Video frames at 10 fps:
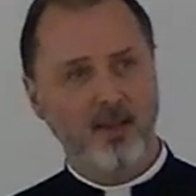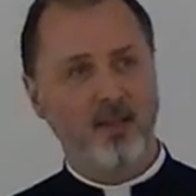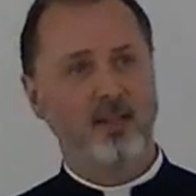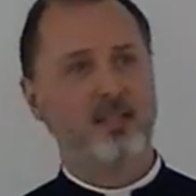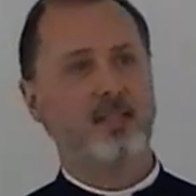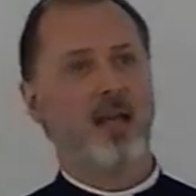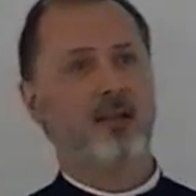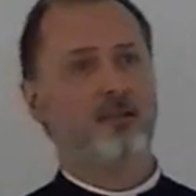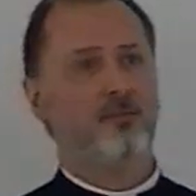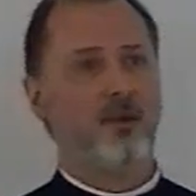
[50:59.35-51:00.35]
It is
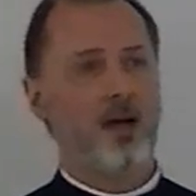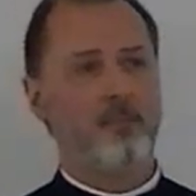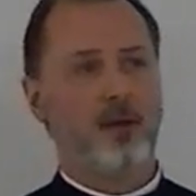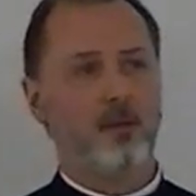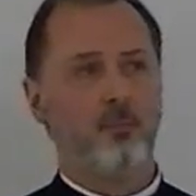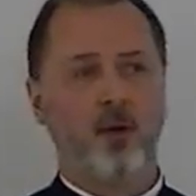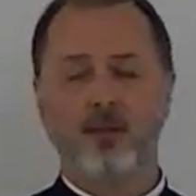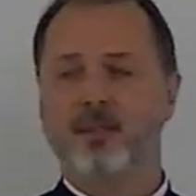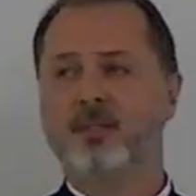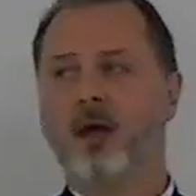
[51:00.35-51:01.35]
sanctified by the
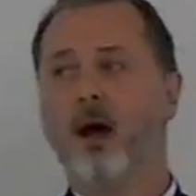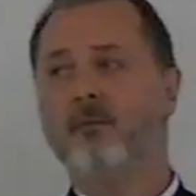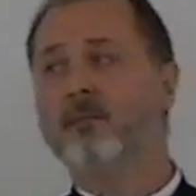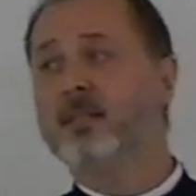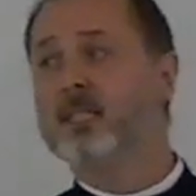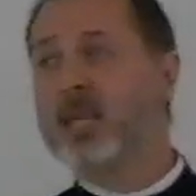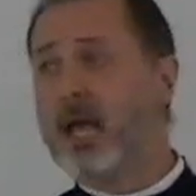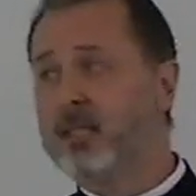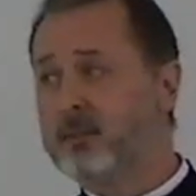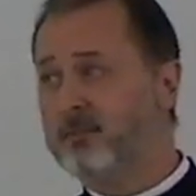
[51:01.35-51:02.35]
presence of the
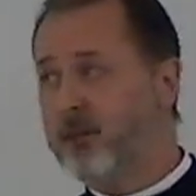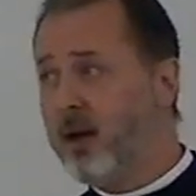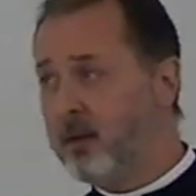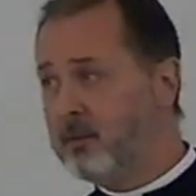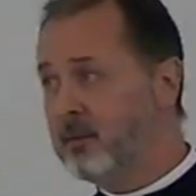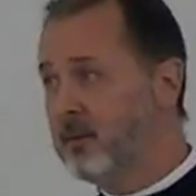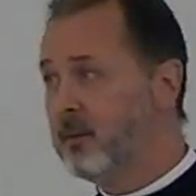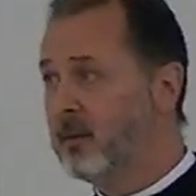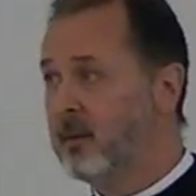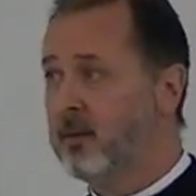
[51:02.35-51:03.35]
sanctified
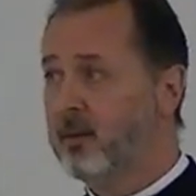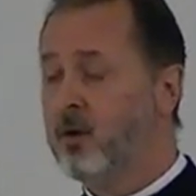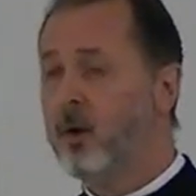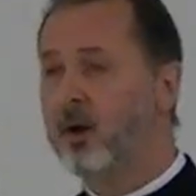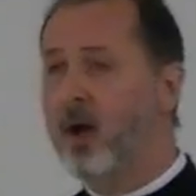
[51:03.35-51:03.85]
who are